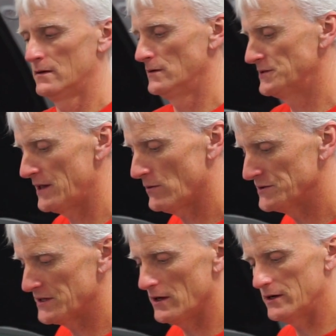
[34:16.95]
So that
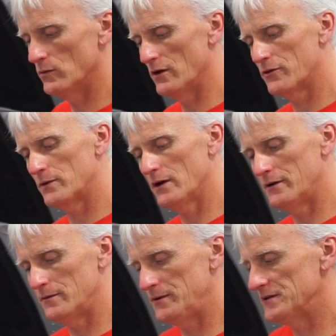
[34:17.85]
was the Honeywell
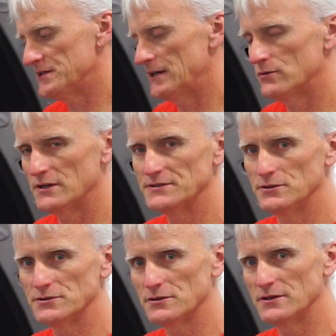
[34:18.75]
300 psi transducer.